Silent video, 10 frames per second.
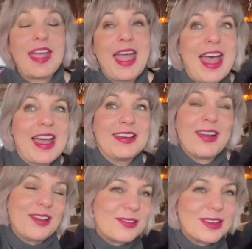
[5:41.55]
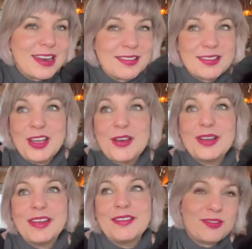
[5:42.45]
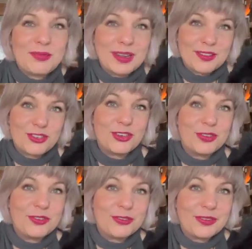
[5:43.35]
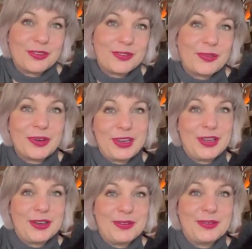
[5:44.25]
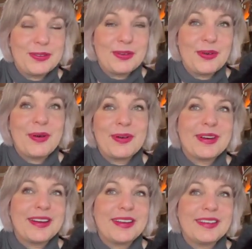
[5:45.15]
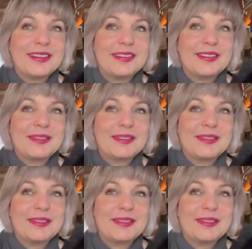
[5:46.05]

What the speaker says: And also let us know if it rings true for you, or,